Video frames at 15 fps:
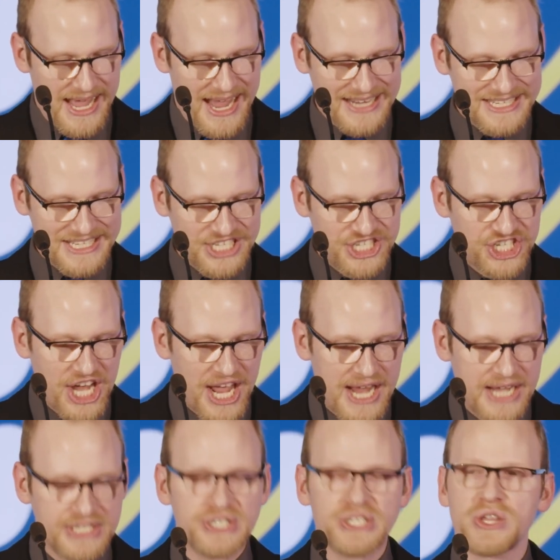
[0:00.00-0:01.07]
and to
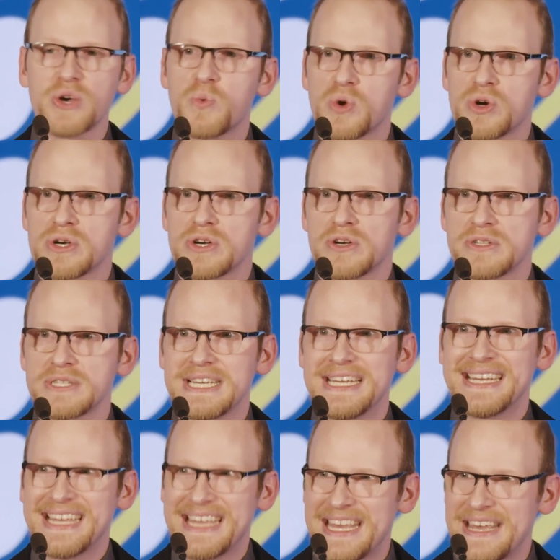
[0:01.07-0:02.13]
change the world,
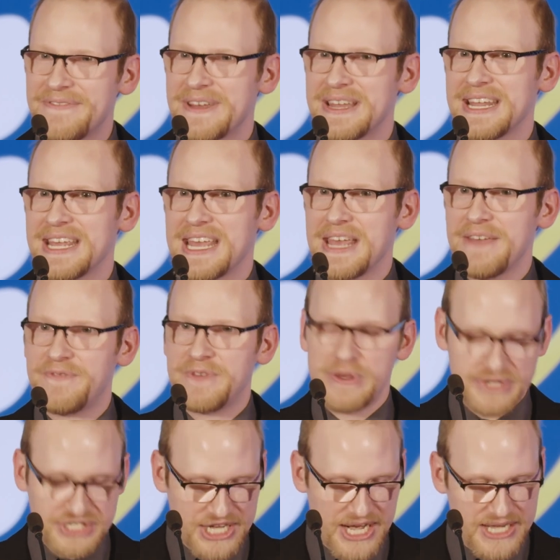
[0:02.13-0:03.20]
even if you
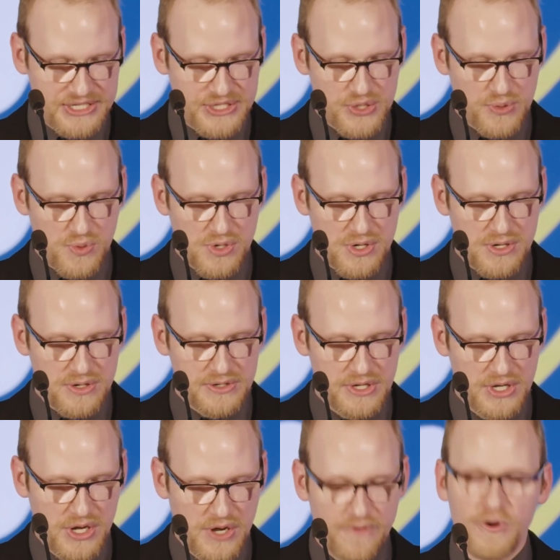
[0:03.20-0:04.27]
change the world
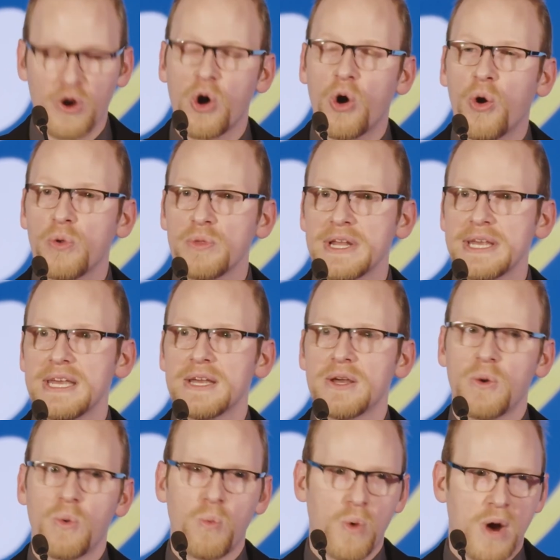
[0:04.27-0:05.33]
for only
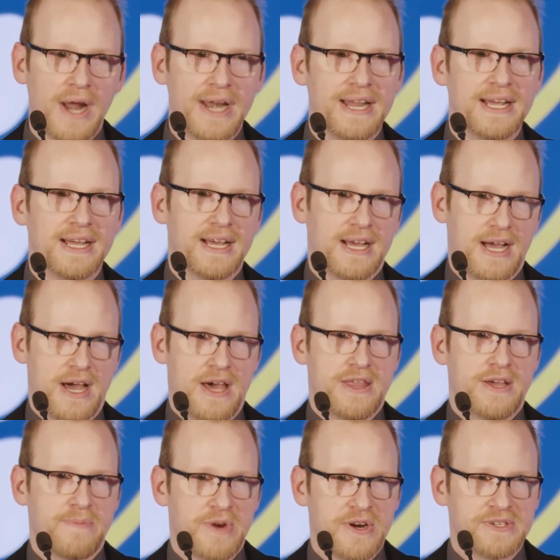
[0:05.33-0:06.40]
one
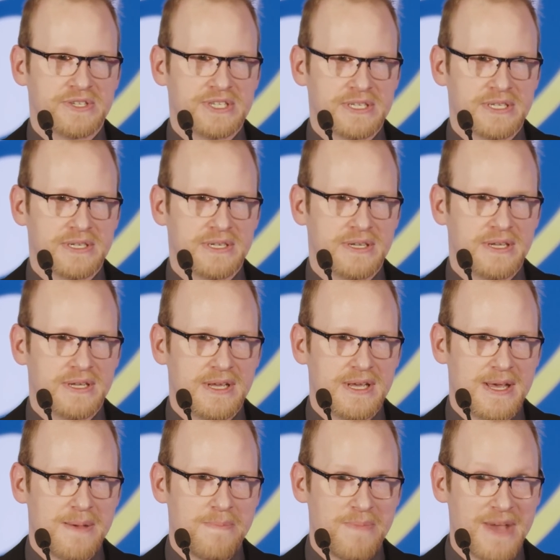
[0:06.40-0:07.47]
other person.
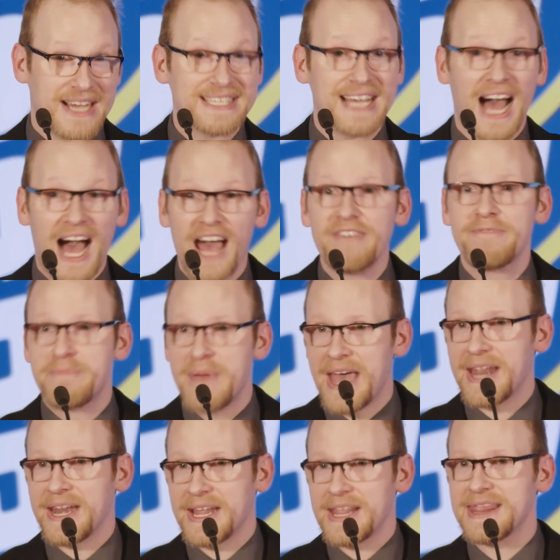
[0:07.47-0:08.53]
Because I've
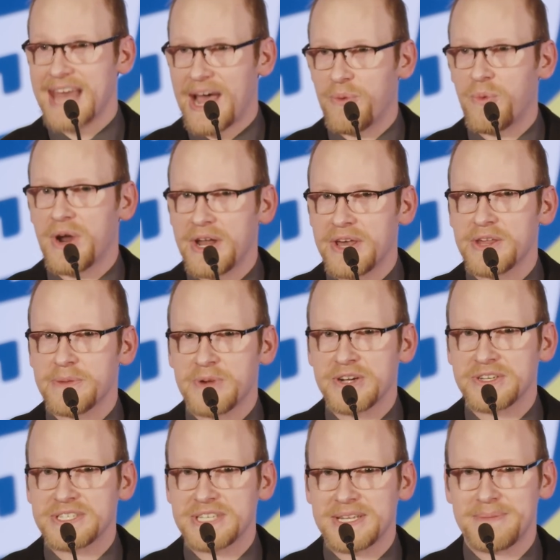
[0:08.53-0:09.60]
been that one other
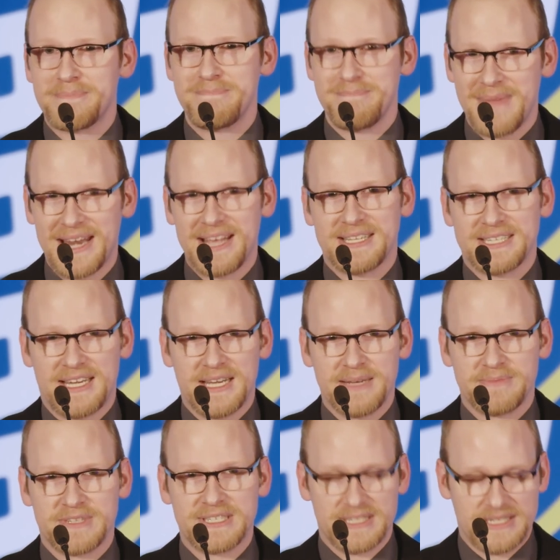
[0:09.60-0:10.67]
person many
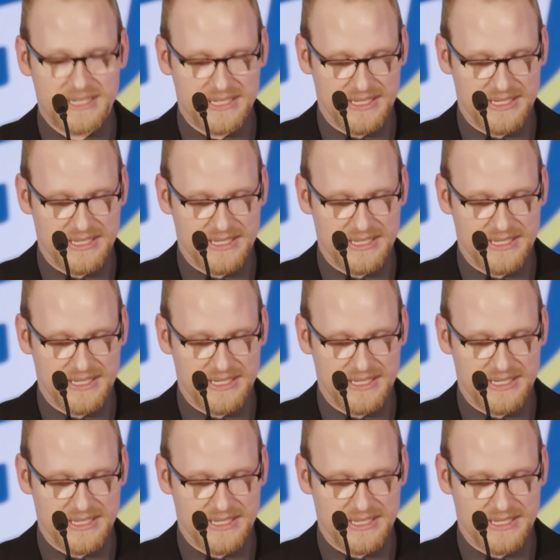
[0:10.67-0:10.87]
times.